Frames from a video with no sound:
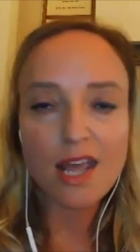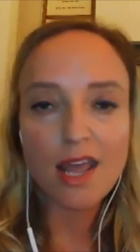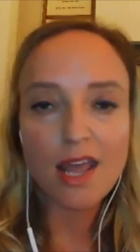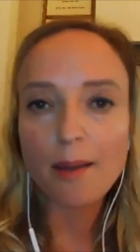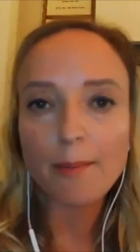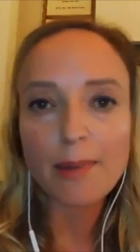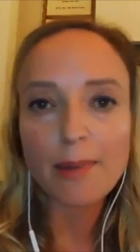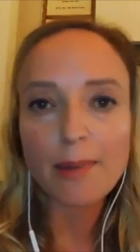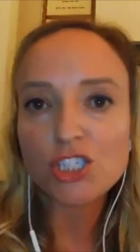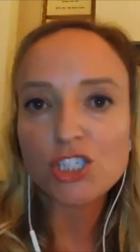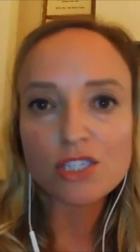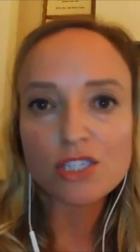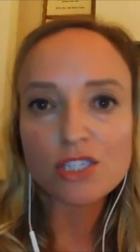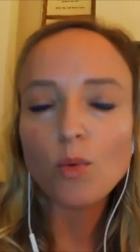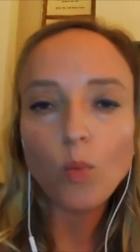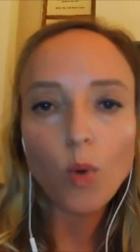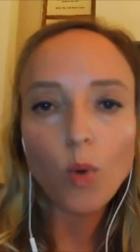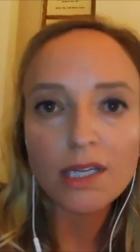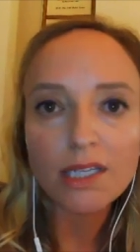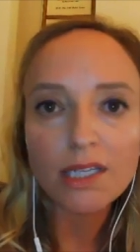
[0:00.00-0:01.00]
am I just a
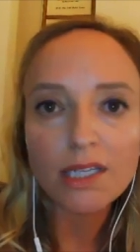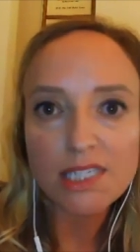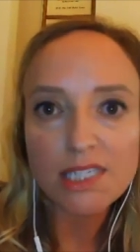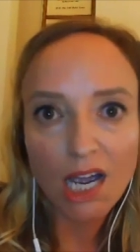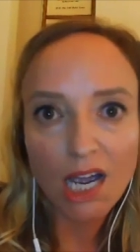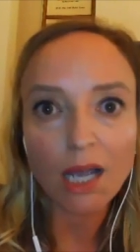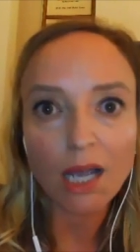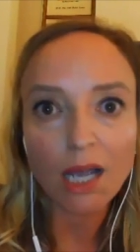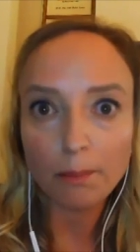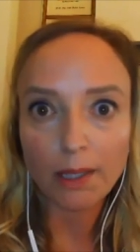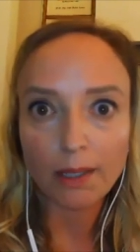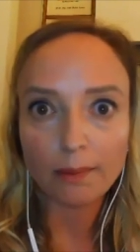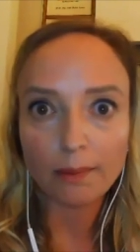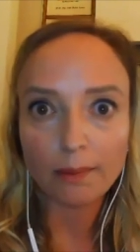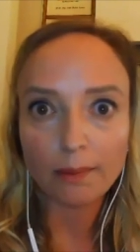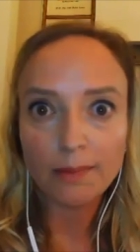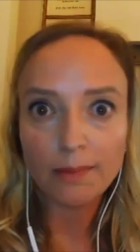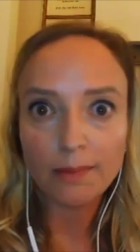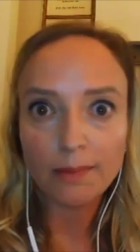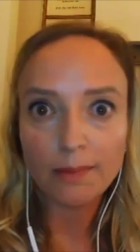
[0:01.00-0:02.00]
walking time
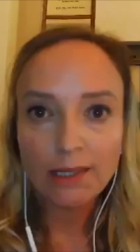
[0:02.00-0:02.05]
bomb?